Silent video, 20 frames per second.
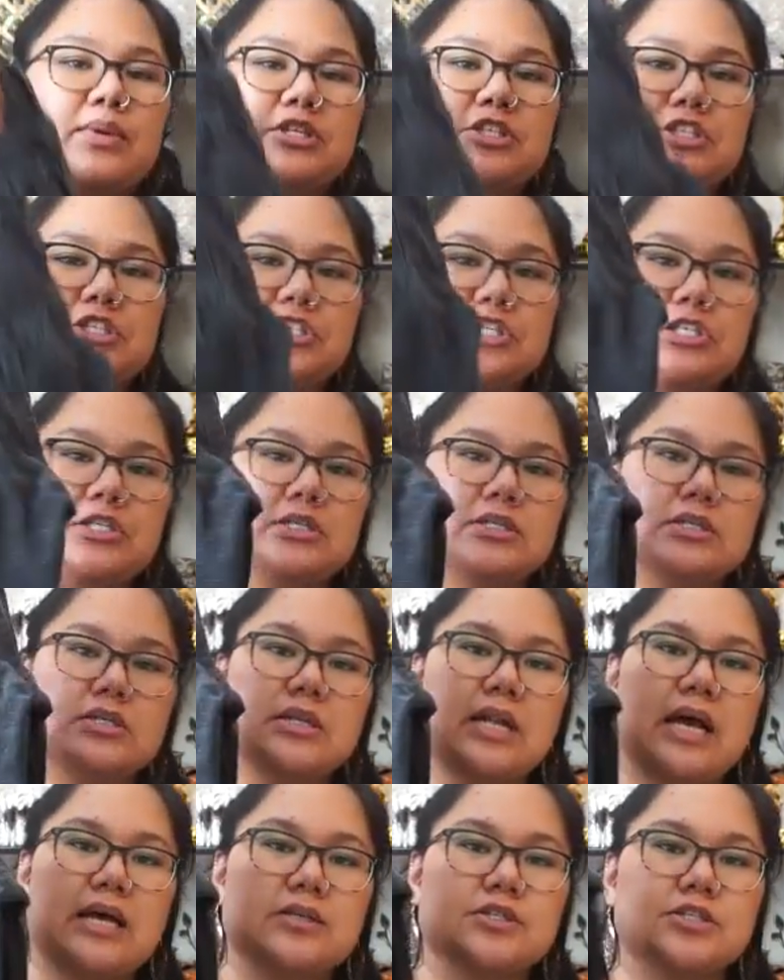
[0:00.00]
bunch of jeans
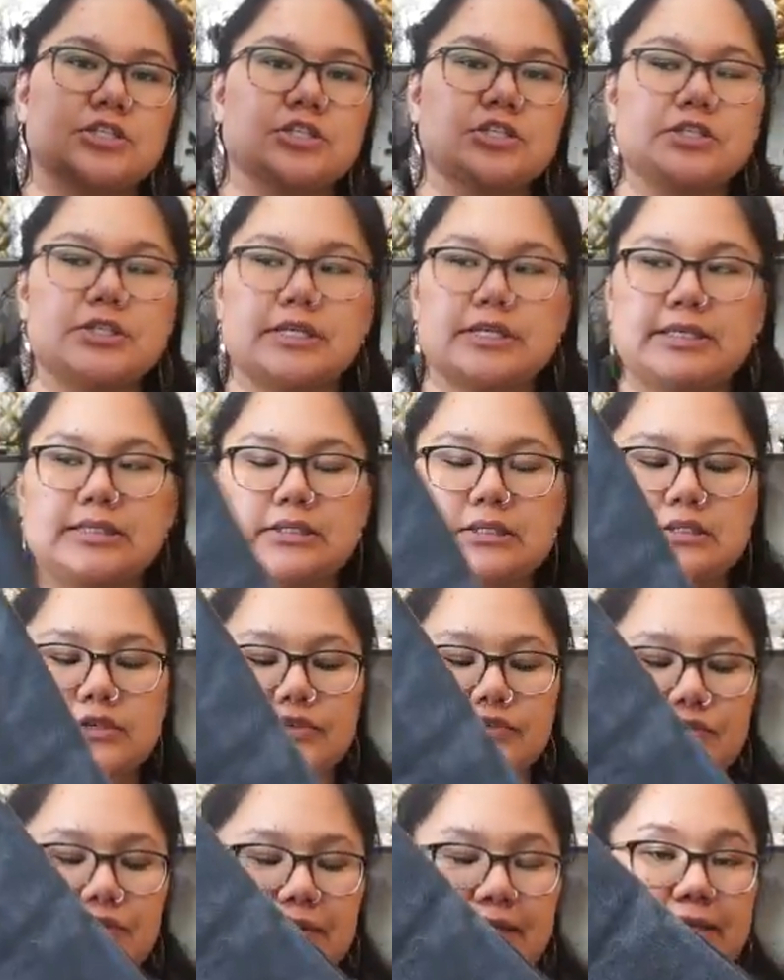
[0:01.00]
last year that he still
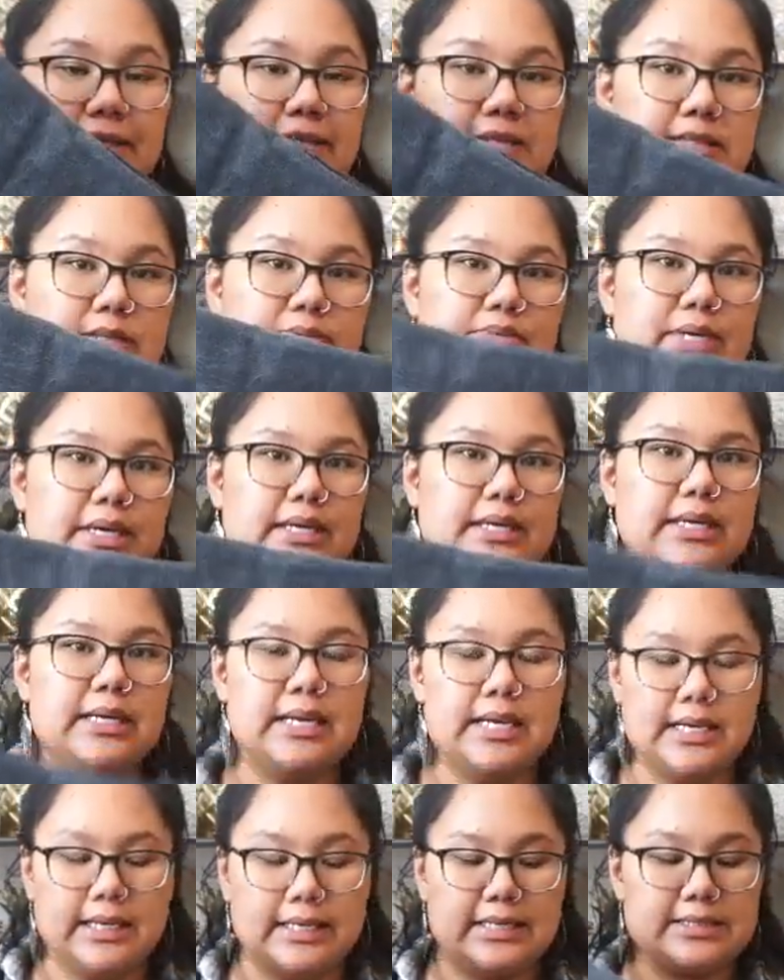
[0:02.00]
fits, but
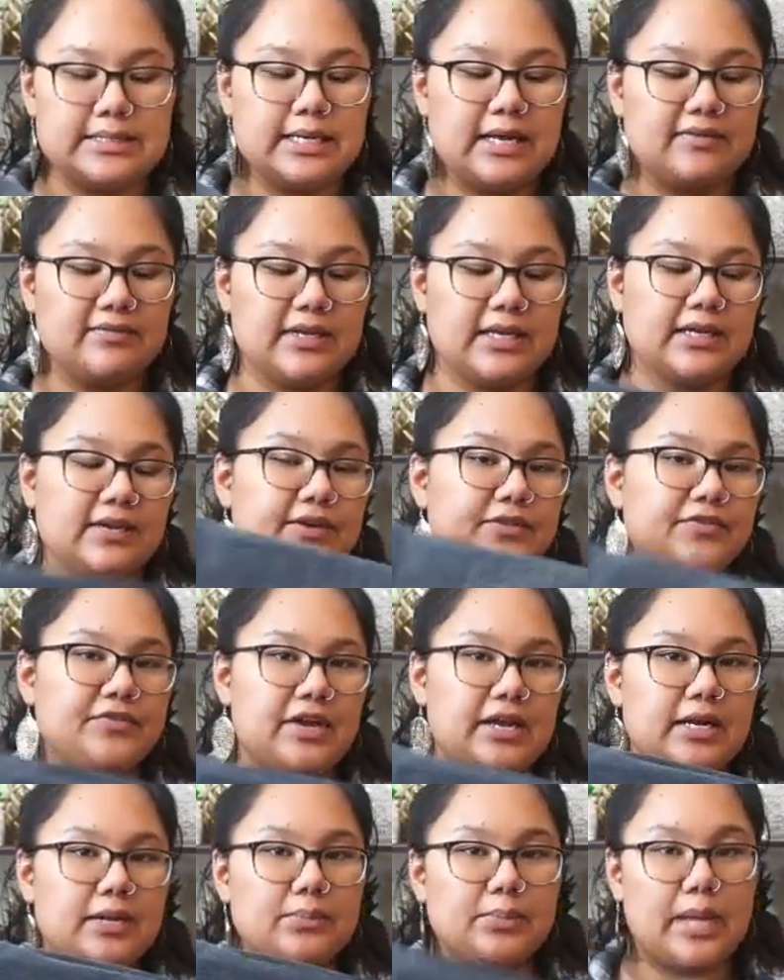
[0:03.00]
he doesn't have like a
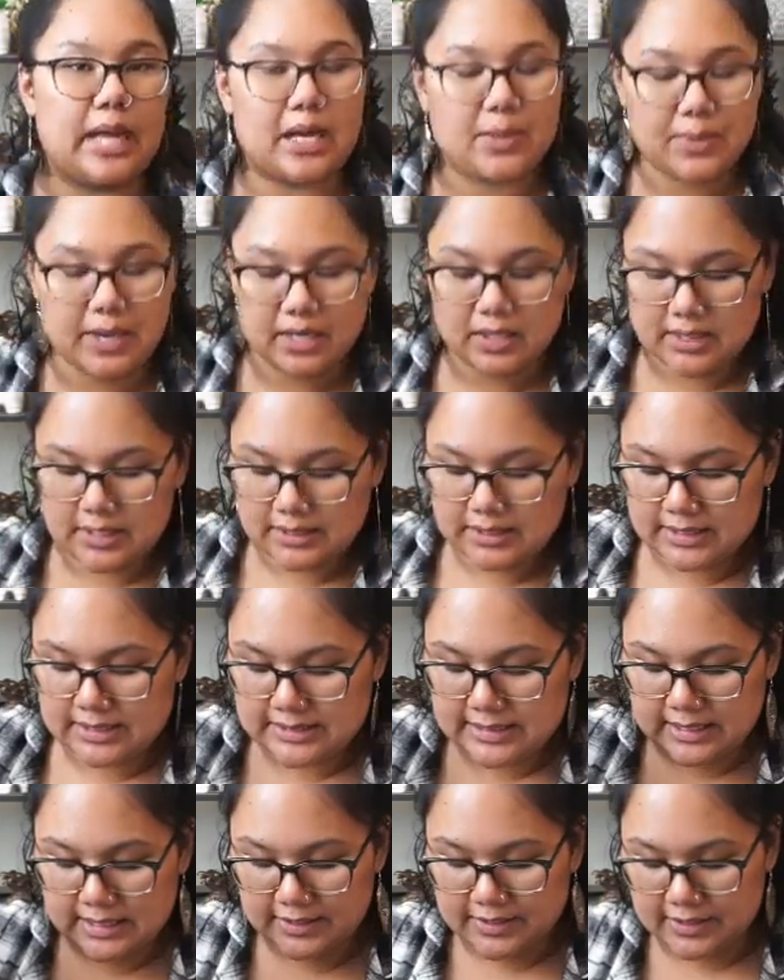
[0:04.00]
faded black pair like
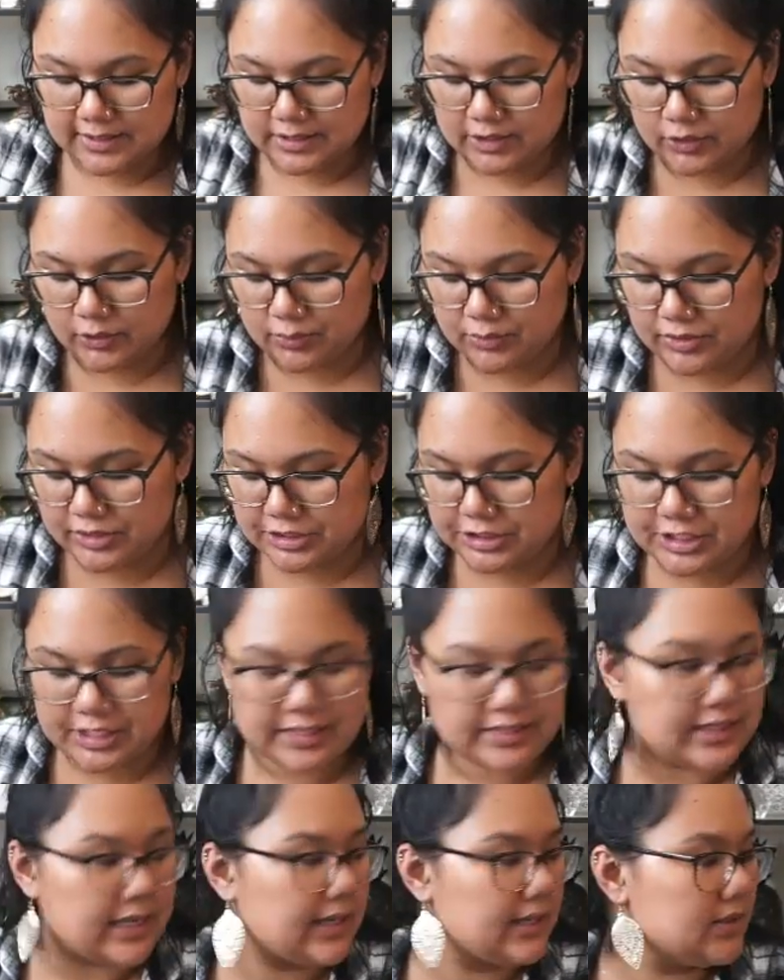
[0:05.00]
this, and I think he'll
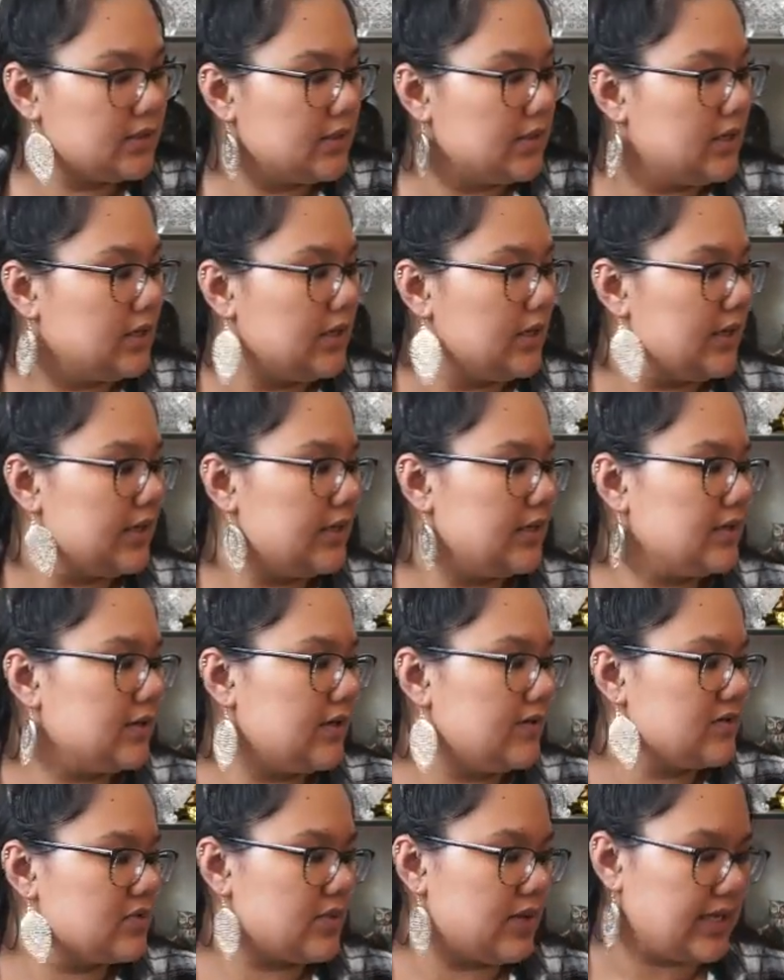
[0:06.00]
appreciate that. And he
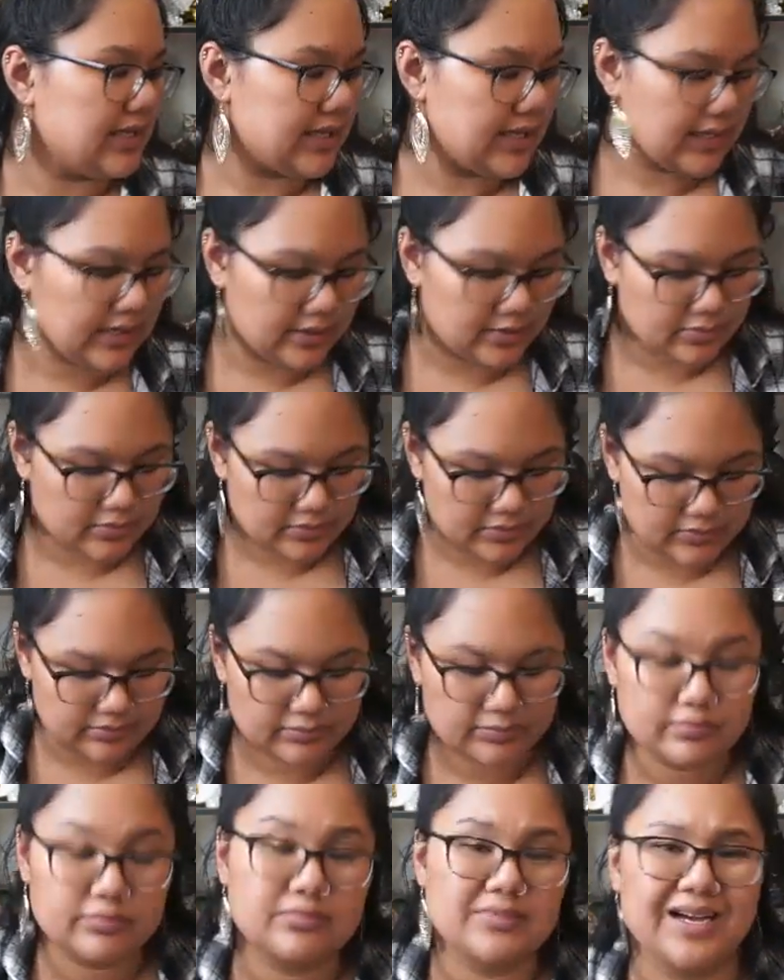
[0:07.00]
loves when I get him
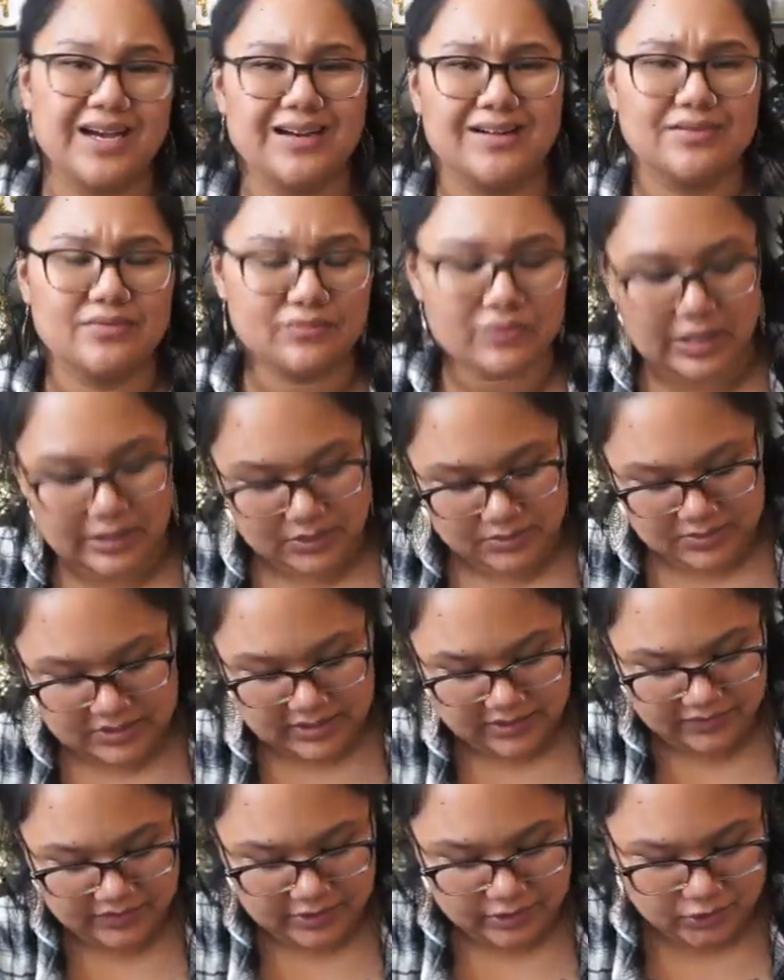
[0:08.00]
kind of random
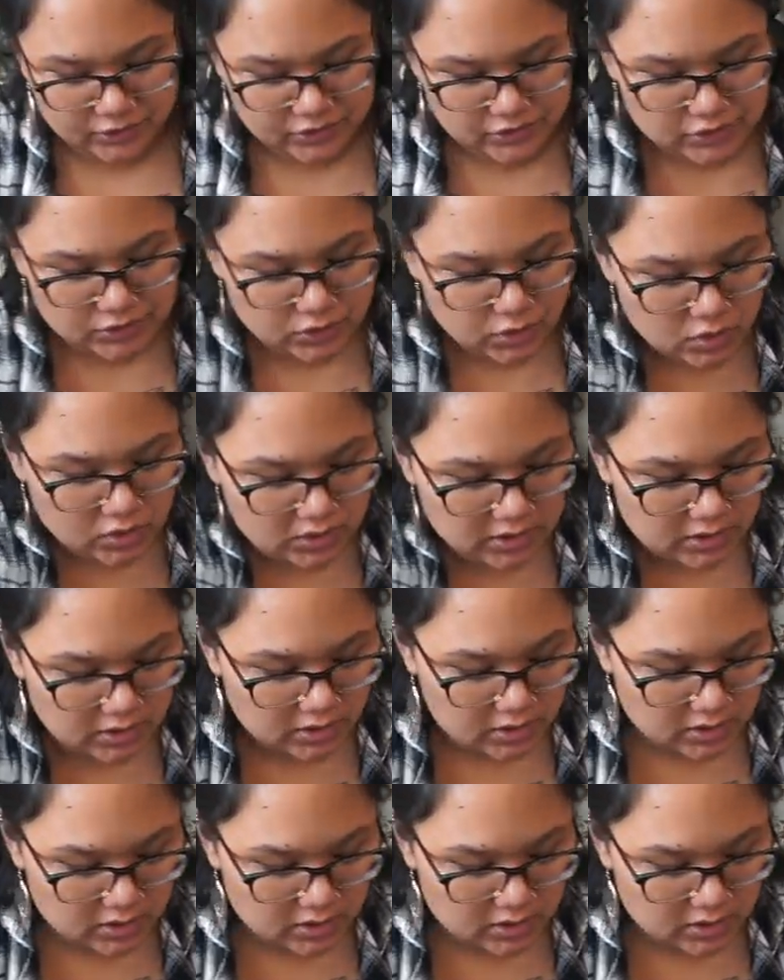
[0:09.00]
stuff at the store.